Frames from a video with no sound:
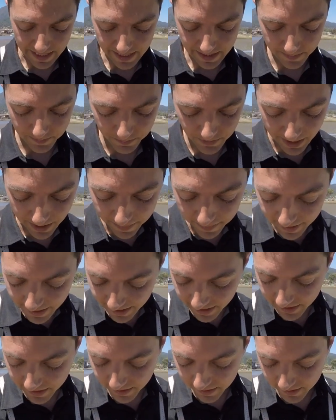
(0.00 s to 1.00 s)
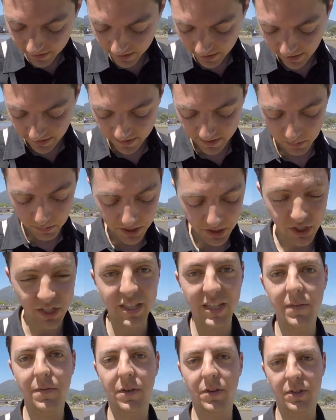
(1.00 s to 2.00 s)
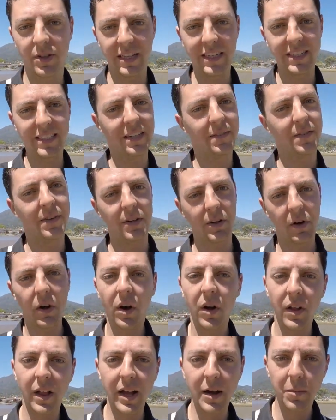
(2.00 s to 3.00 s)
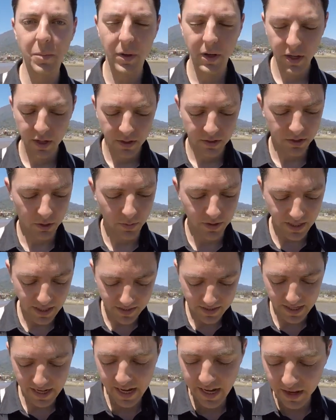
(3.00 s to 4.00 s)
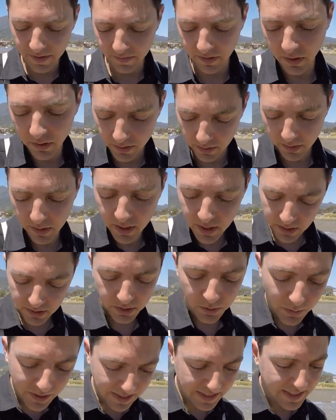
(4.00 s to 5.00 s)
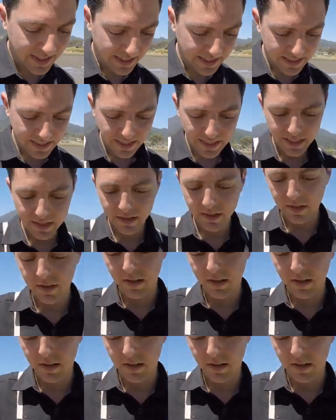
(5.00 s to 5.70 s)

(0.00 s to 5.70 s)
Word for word: Um, and then it's much stiffer, so they stiffened it all up. So it doesn't have, you know, the 2016